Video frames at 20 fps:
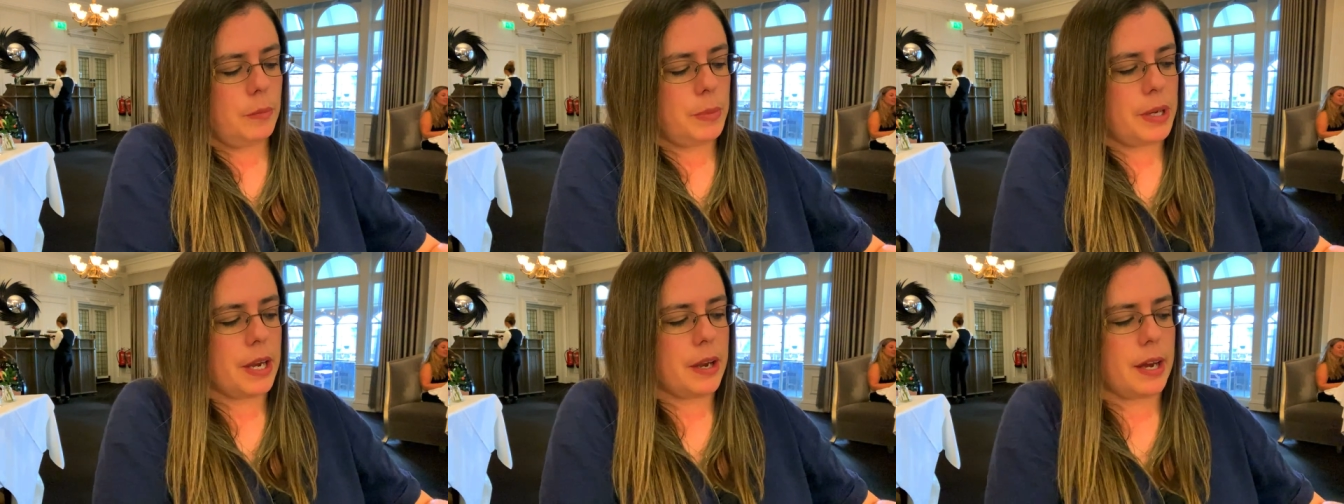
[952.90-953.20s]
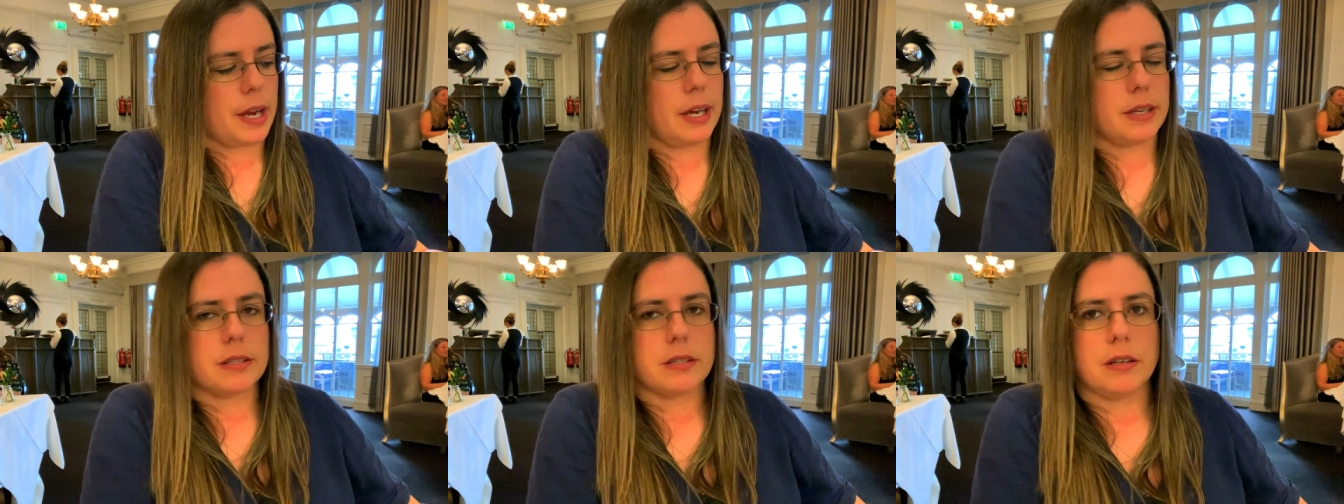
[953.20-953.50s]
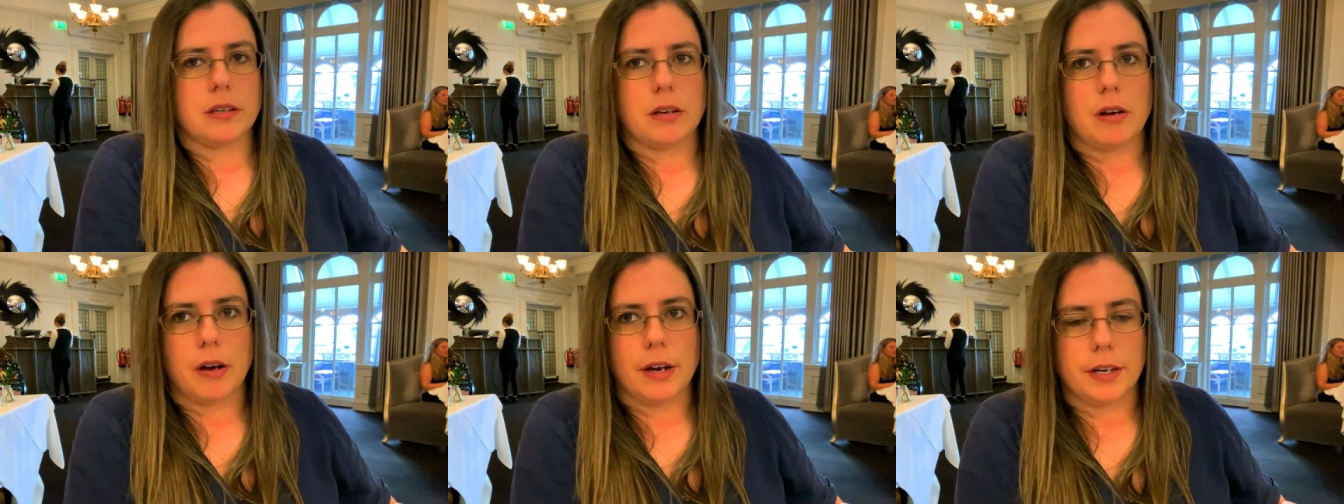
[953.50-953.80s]
Yeah, it has
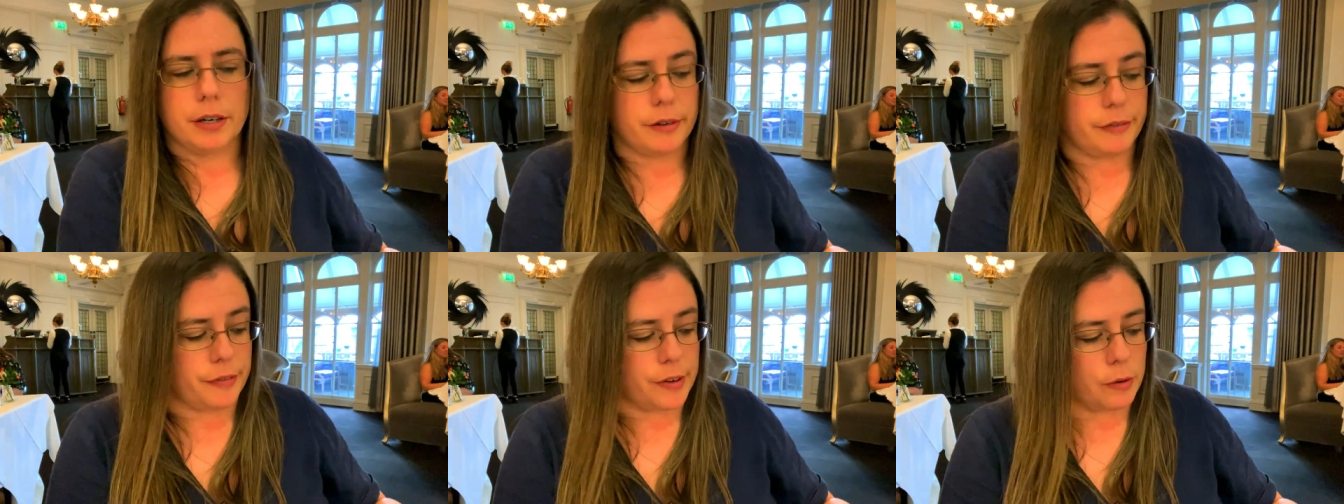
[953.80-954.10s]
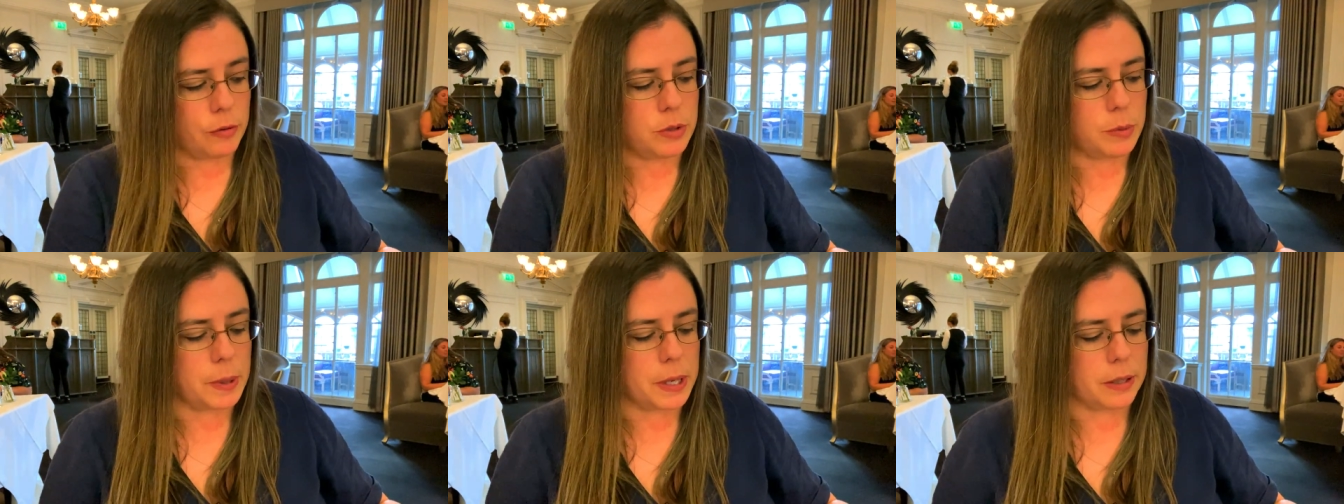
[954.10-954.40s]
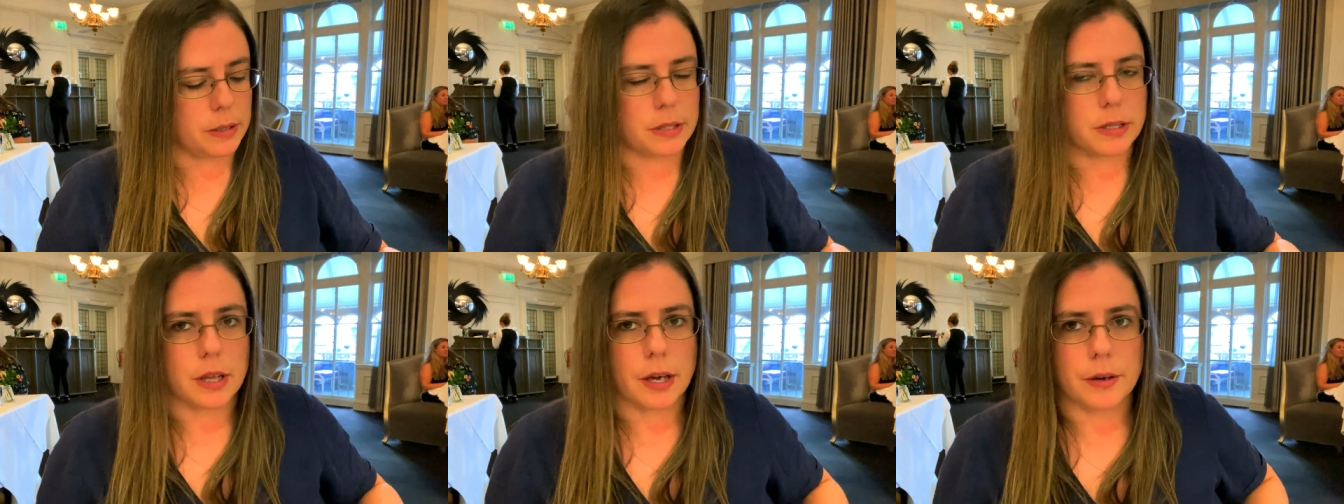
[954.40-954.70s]
kind of felt a
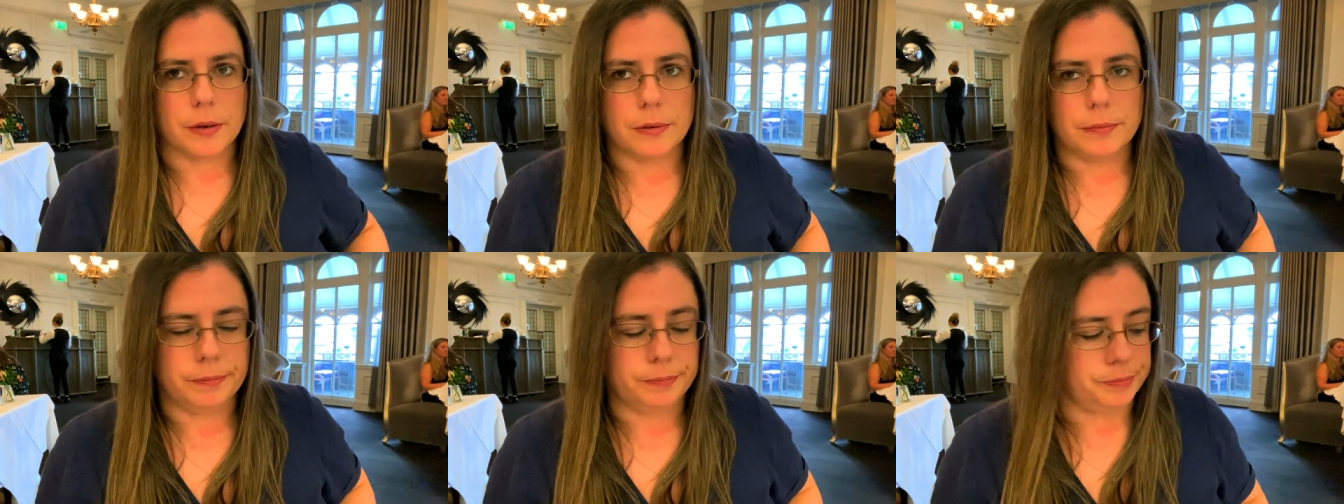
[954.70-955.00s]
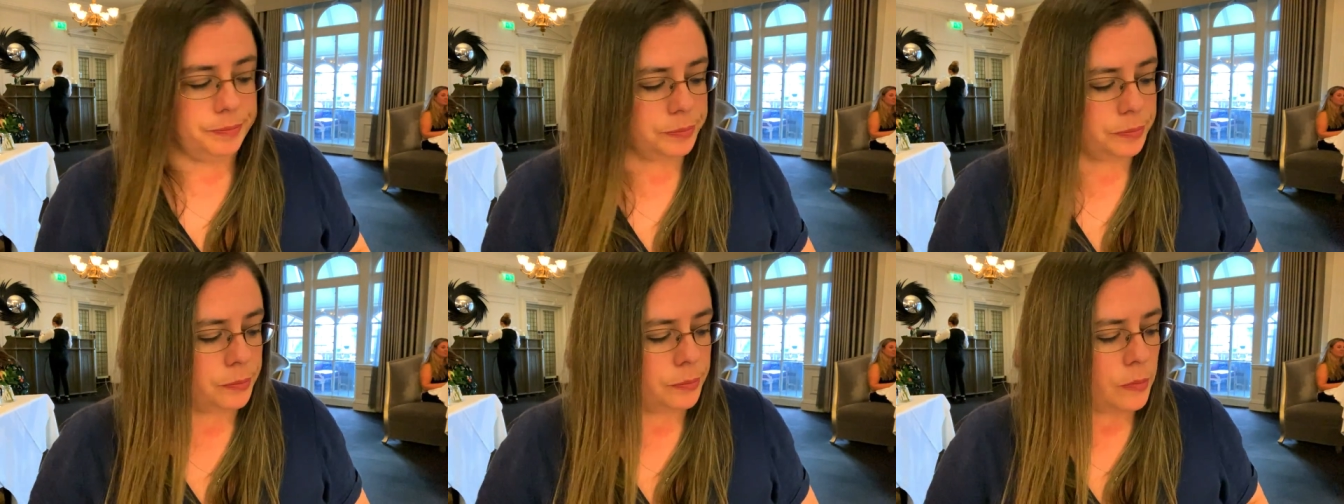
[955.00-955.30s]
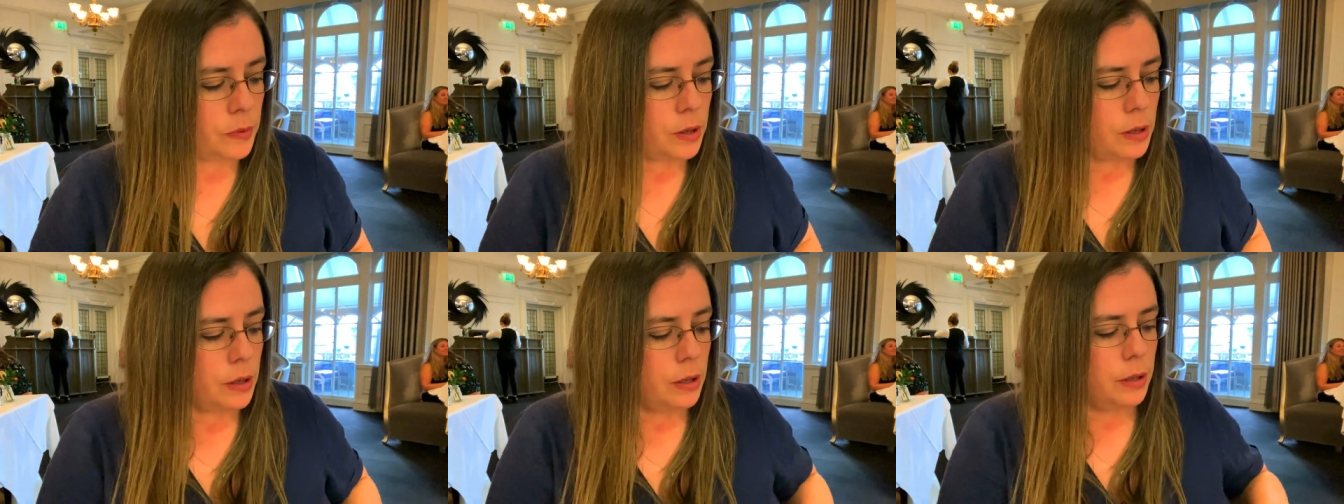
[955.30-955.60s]
bit
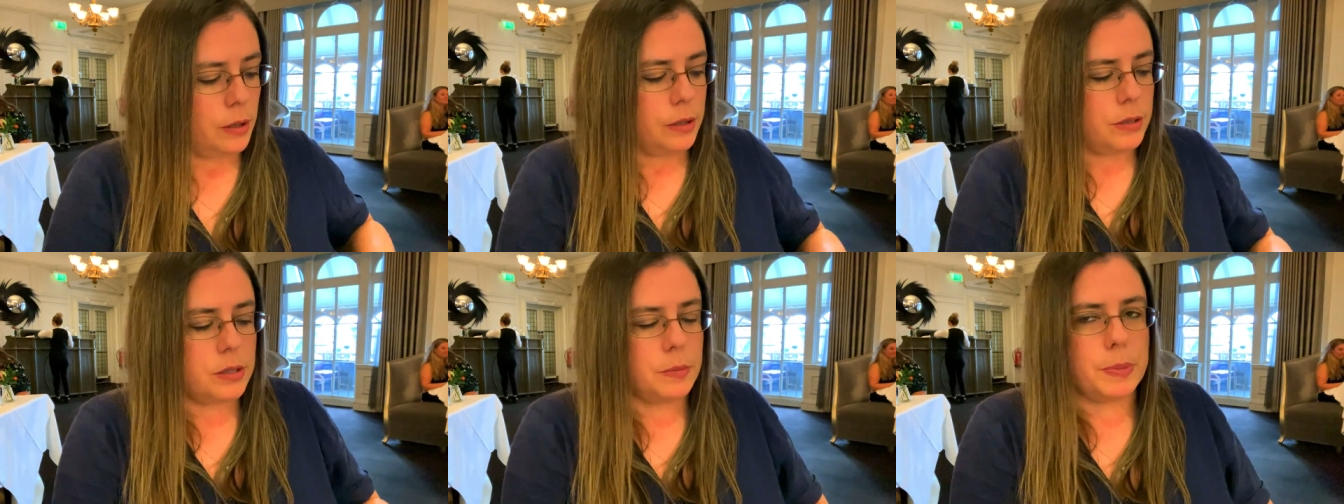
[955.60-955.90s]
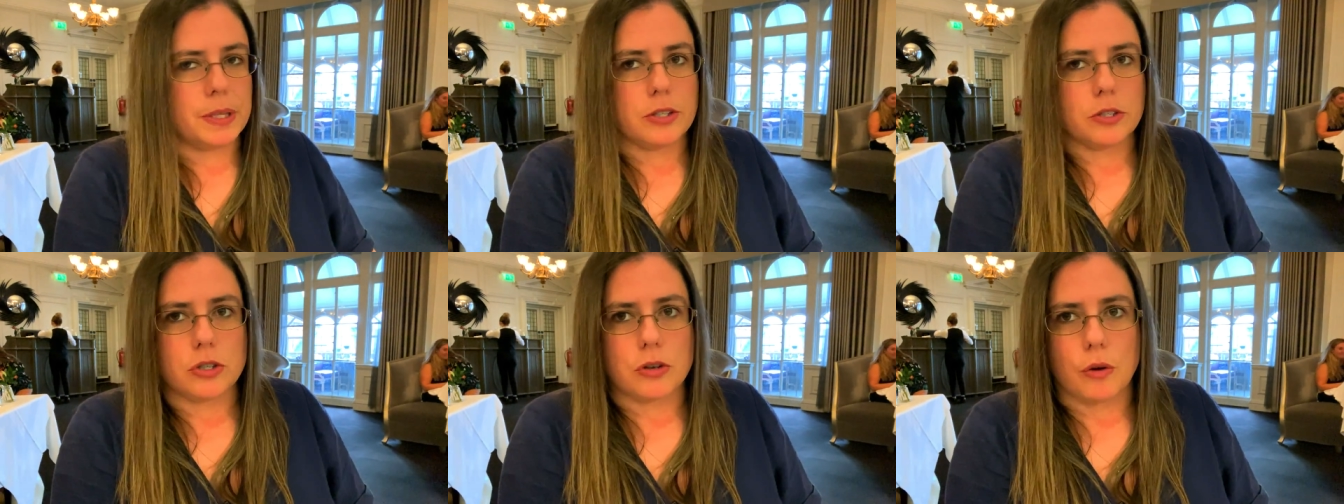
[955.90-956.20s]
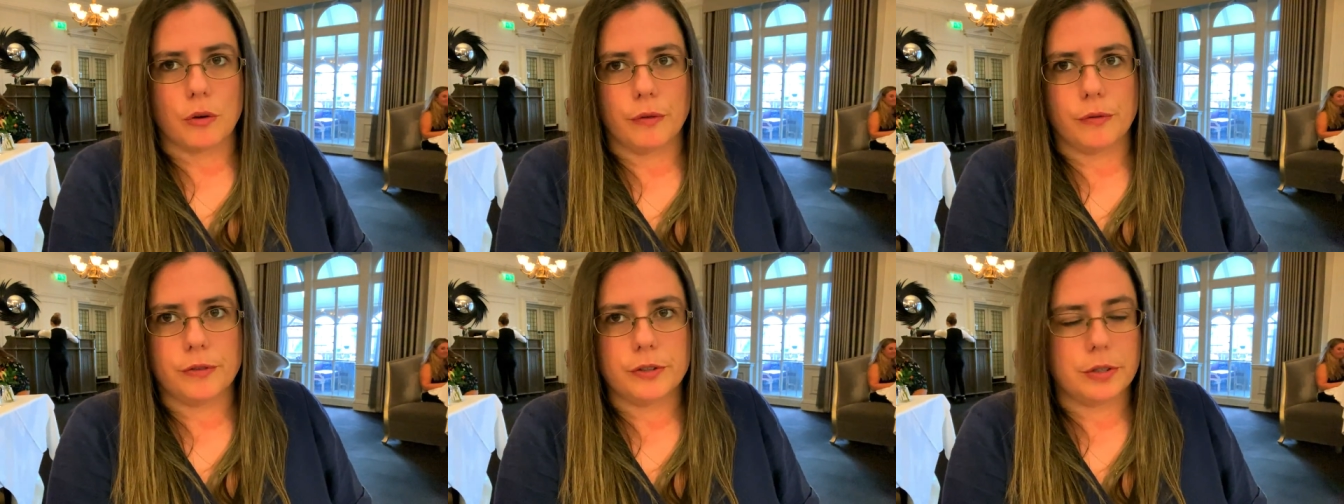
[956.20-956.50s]
though. It's a bit
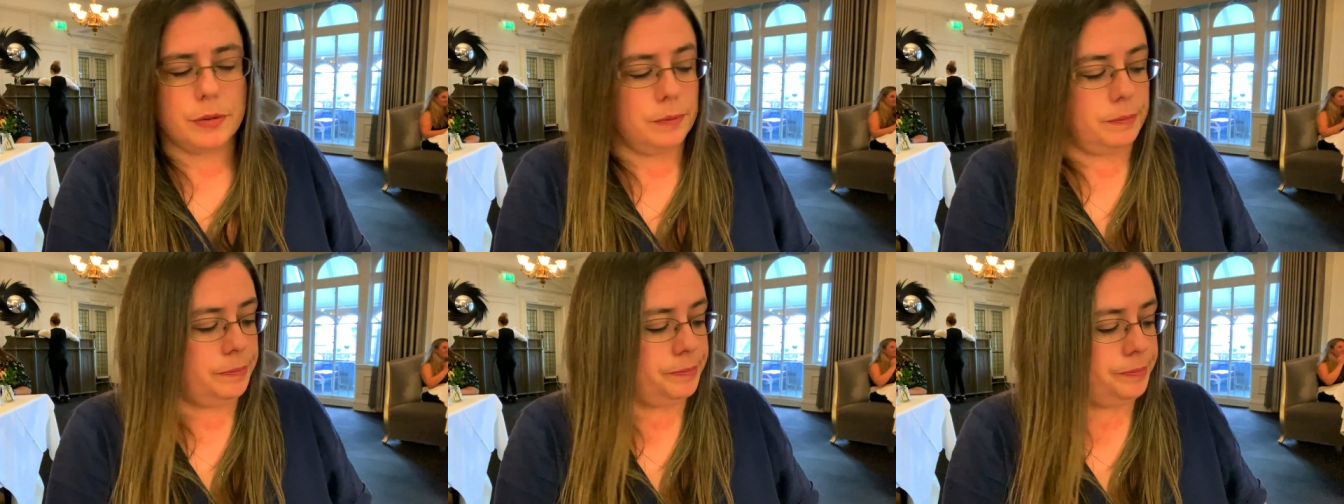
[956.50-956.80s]
soft.